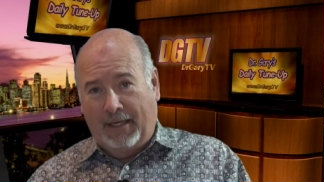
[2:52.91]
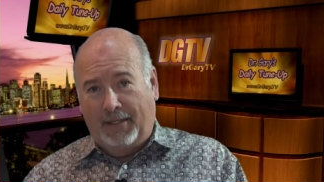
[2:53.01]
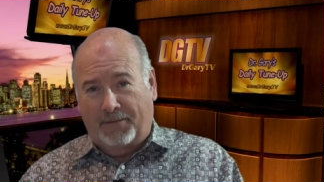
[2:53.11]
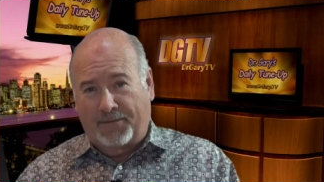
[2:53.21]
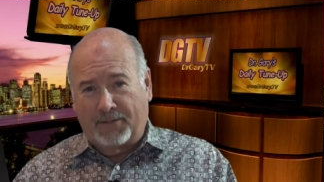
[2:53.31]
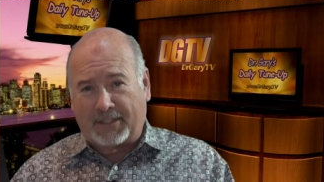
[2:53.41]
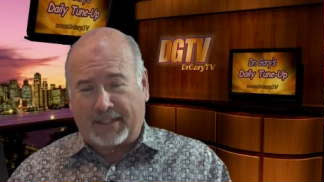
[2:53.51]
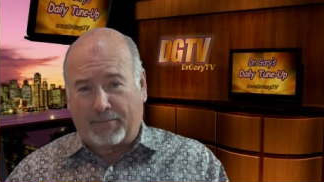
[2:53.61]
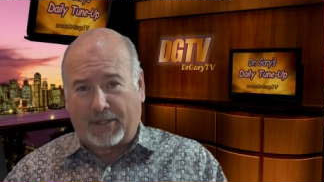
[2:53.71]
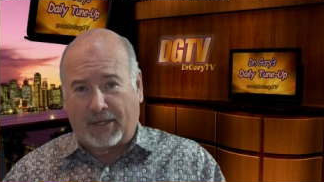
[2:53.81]
The first
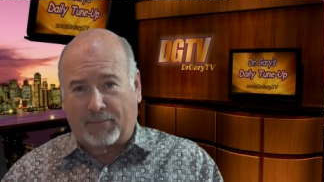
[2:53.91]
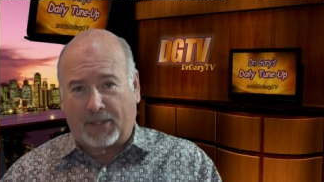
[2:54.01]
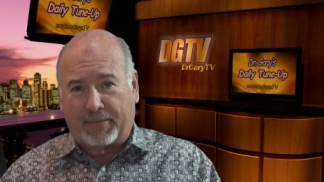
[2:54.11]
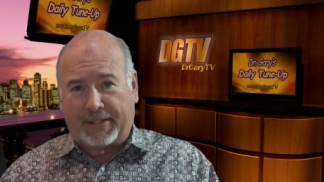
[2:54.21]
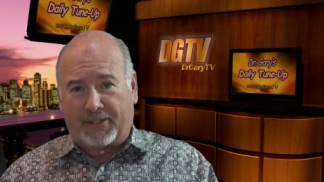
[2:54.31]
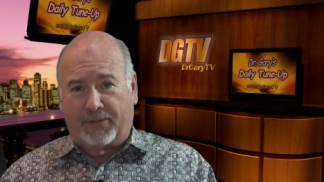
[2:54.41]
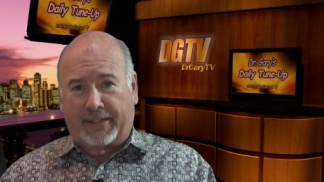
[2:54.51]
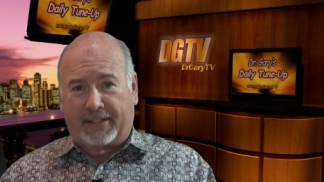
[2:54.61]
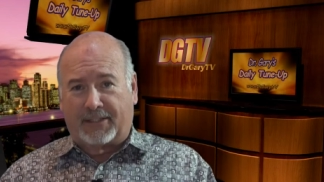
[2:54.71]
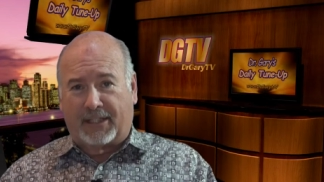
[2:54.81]
seminar I'm going to be
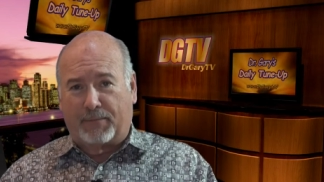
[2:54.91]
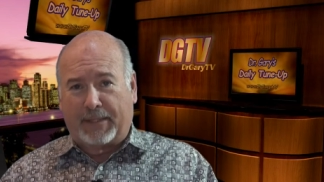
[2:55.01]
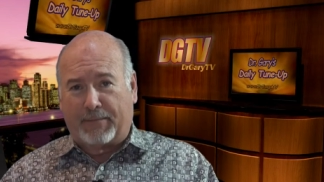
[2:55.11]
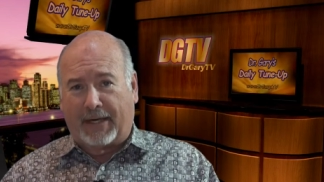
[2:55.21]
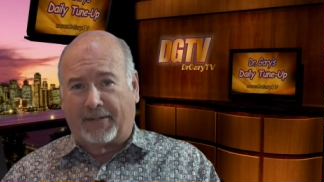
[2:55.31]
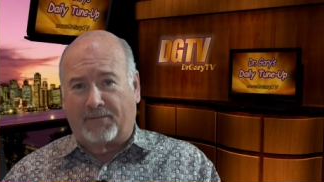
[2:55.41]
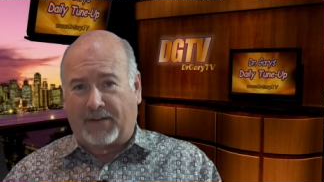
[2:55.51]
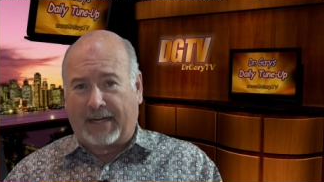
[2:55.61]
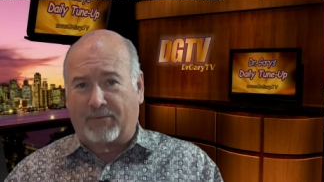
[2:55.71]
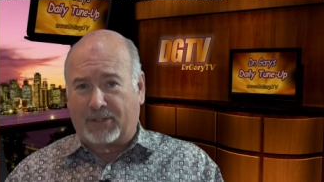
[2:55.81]
doing is going to be about the
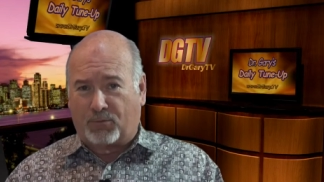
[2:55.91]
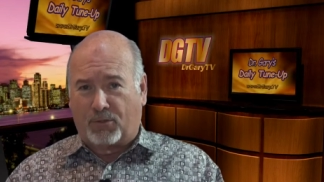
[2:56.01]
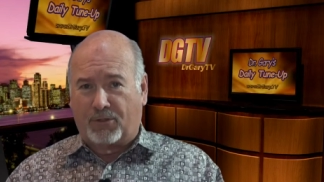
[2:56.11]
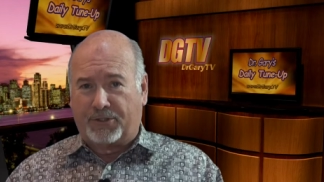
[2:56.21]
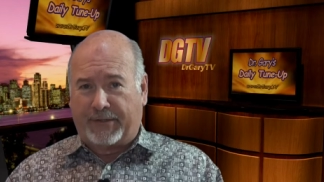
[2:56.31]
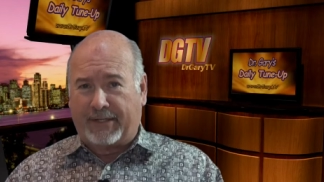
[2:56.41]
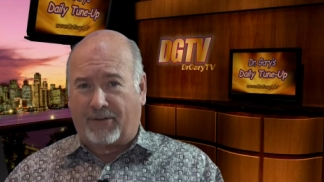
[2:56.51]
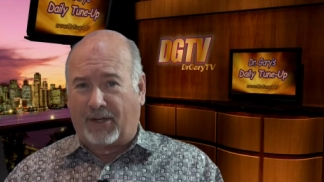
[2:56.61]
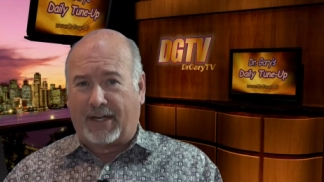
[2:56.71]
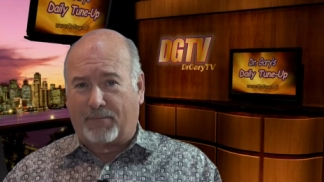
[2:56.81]
virus words you
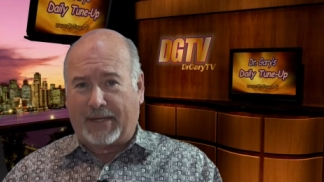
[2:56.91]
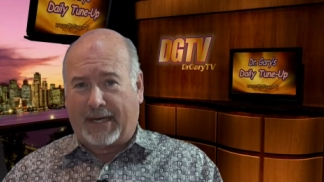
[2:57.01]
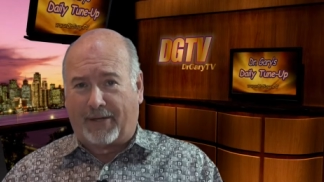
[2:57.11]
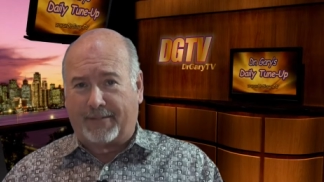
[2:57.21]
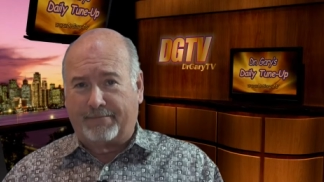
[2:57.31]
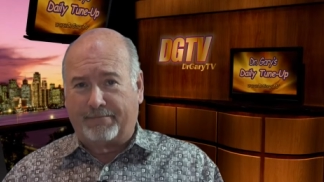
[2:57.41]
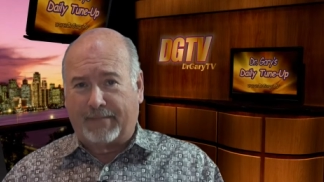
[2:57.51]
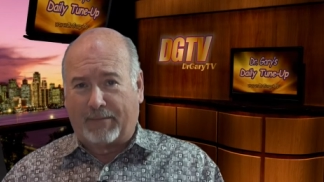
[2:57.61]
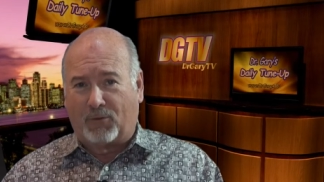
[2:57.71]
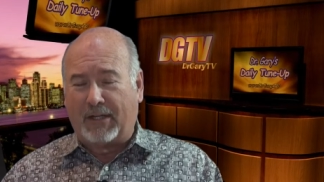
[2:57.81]
hear a lot about.
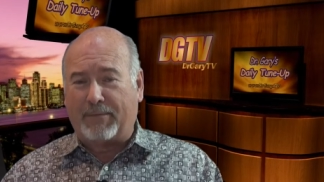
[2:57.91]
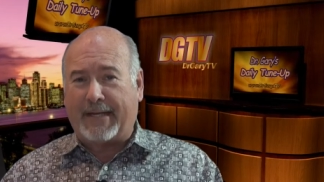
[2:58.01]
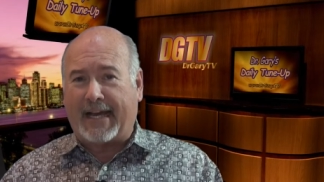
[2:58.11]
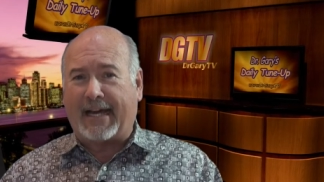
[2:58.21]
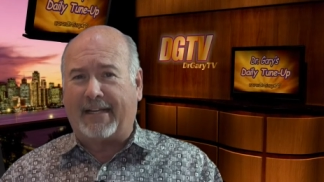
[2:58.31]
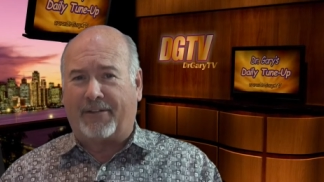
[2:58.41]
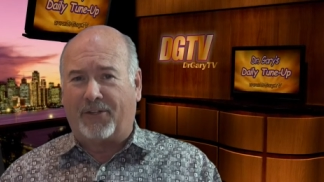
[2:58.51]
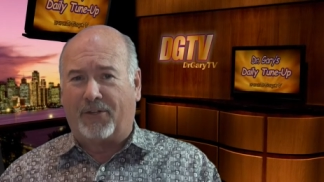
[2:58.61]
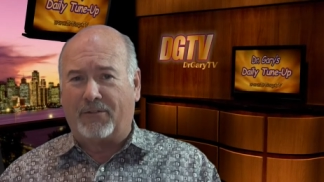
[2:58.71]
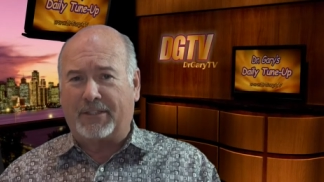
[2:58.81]
I'm going to be adding,
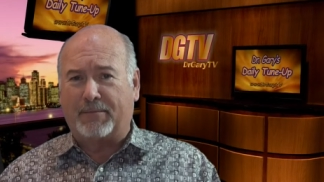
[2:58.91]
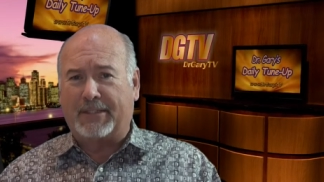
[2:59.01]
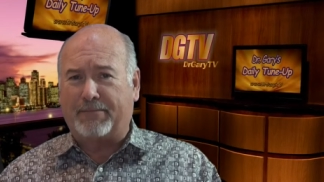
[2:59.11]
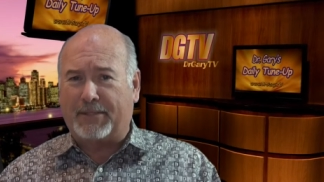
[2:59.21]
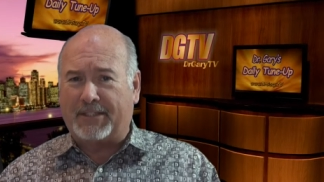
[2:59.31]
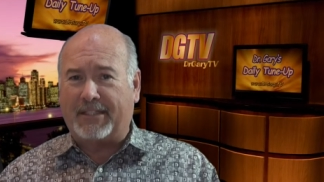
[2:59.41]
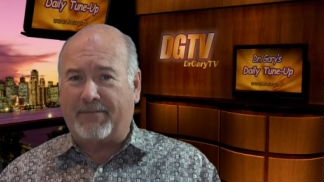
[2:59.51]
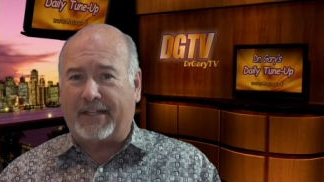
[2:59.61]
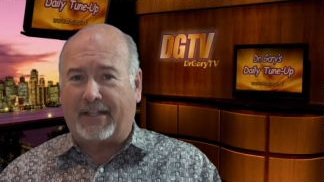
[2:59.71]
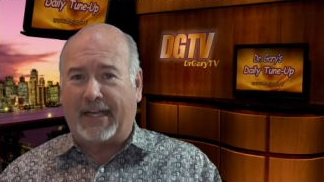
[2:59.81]
though, some
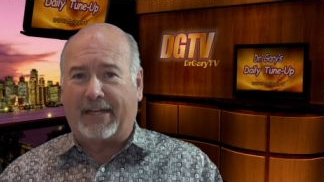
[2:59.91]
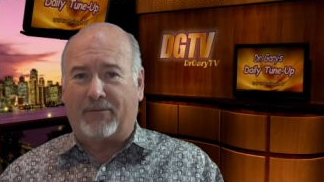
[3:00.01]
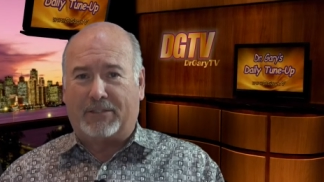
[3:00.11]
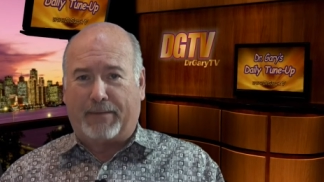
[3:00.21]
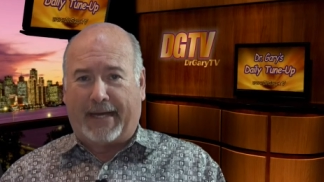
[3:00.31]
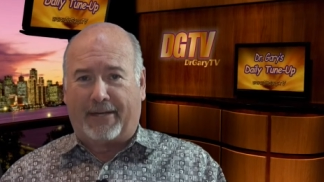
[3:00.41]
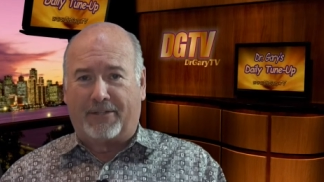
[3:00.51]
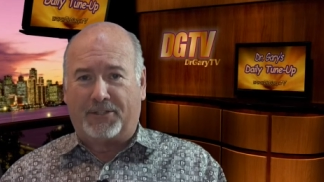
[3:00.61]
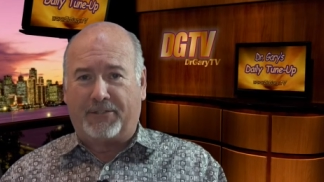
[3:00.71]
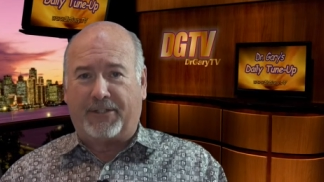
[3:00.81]
specific language
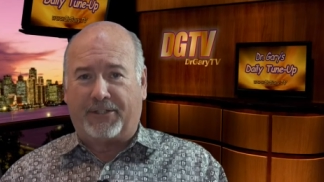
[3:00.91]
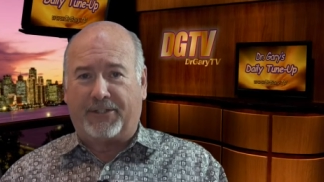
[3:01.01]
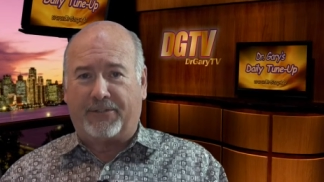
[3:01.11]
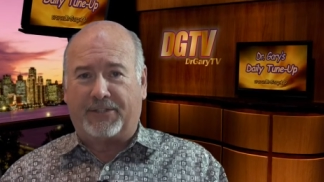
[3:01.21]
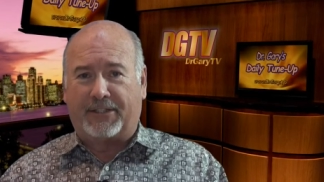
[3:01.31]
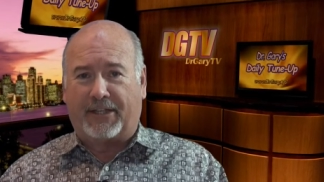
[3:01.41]
patterns you can use to